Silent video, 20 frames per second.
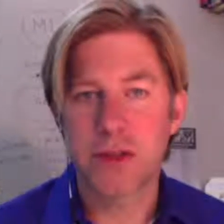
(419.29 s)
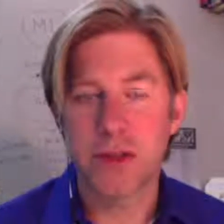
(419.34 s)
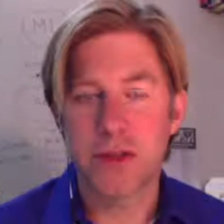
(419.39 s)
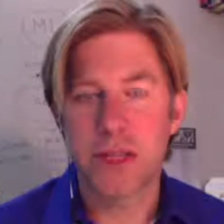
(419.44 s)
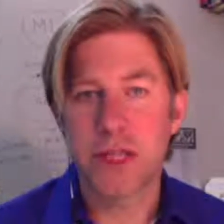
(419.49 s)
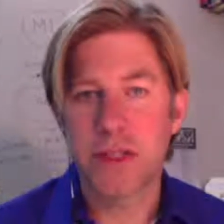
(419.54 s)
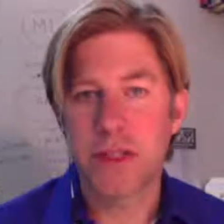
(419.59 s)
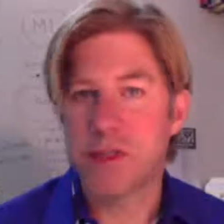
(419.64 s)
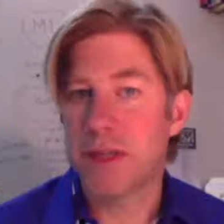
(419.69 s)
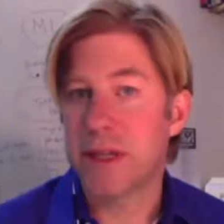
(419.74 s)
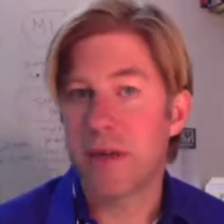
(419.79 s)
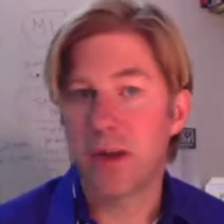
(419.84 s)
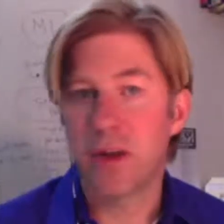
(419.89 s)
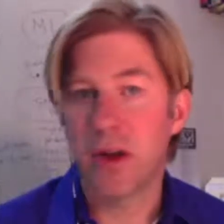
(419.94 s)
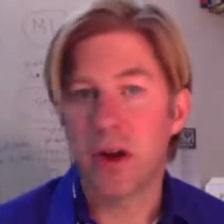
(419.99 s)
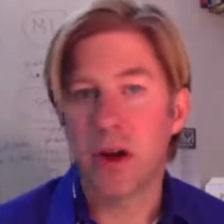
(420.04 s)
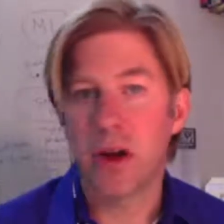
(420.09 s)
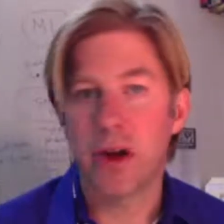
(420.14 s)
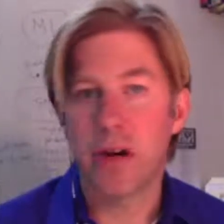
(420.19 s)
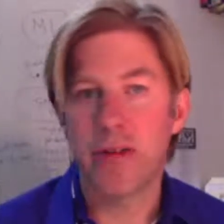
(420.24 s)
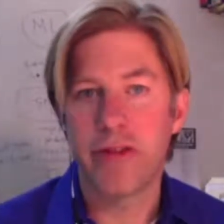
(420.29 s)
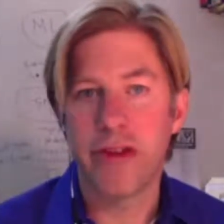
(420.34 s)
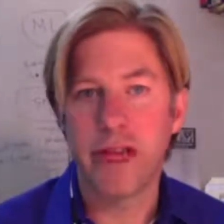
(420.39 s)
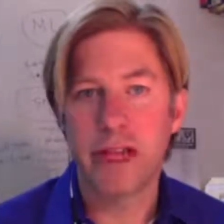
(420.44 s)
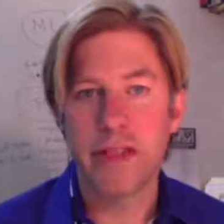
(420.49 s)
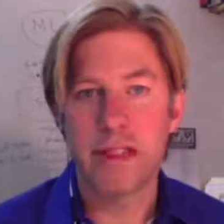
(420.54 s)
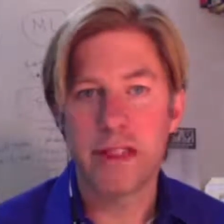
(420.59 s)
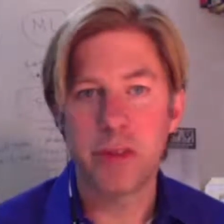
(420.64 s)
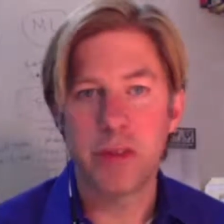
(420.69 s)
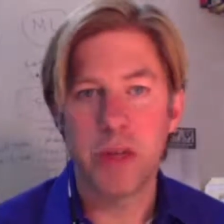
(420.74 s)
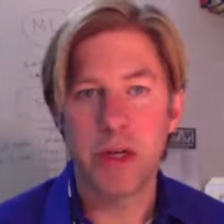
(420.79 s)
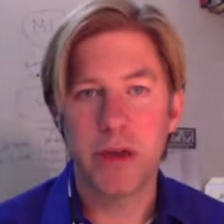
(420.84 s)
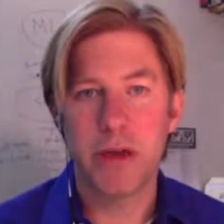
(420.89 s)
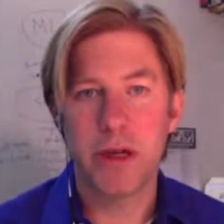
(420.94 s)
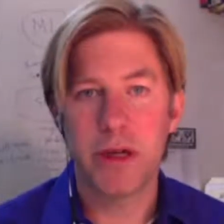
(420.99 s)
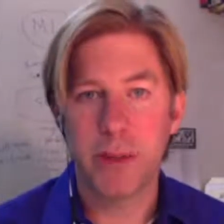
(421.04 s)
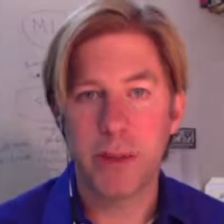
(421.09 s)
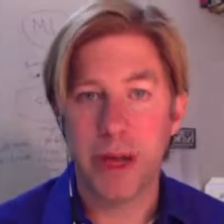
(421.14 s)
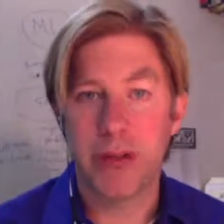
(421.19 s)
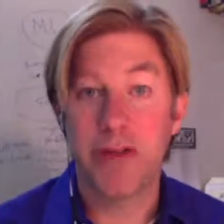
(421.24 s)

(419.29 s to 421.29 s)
They just have a longer phase-in period, about